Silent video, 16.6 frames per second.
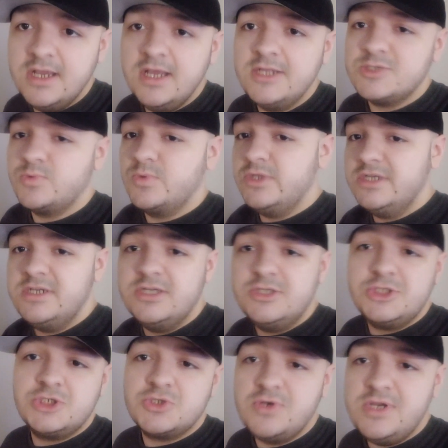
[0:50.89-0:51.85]
It's a really good
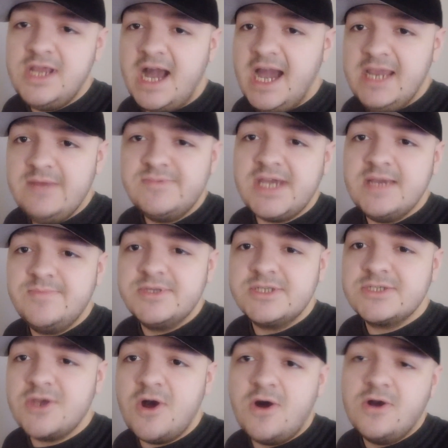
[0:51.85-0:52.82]
street hype type of
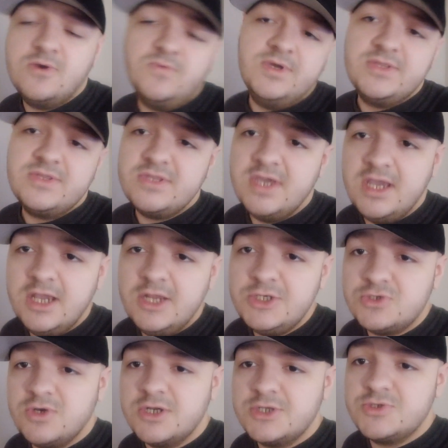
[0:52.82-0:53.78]
song with
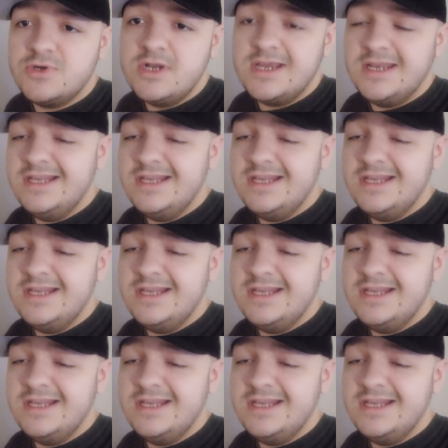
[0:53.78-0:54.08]
Trick Trick,